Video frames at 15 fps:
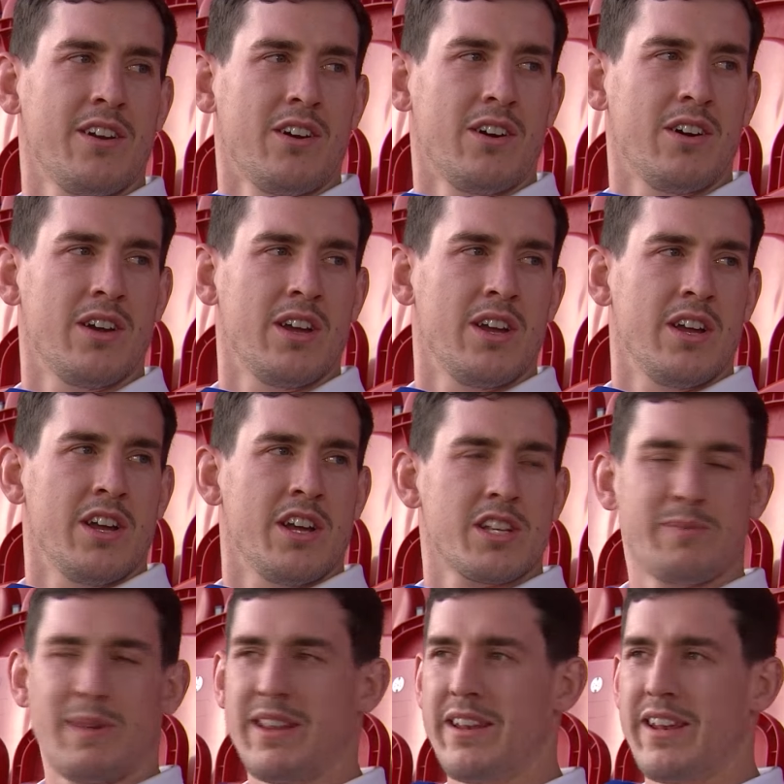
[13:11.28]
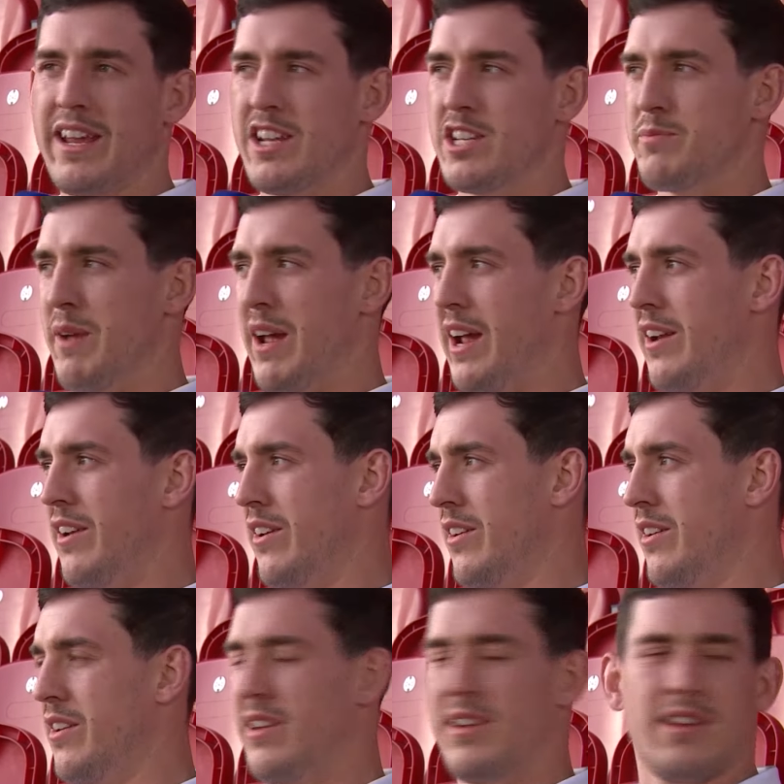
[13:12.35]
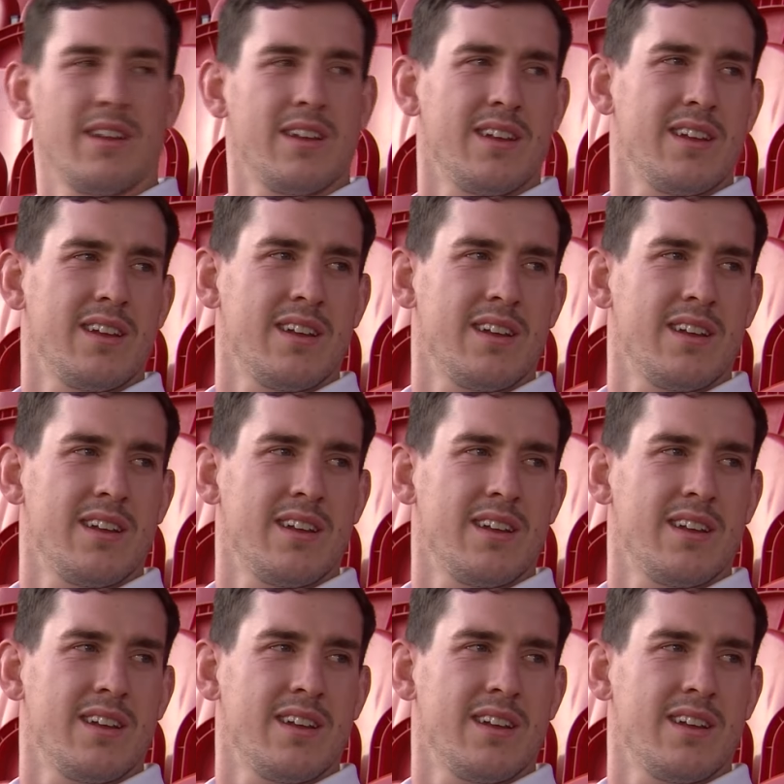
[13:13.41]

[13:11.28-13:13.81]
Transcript: or spend the day in Spain. How long does it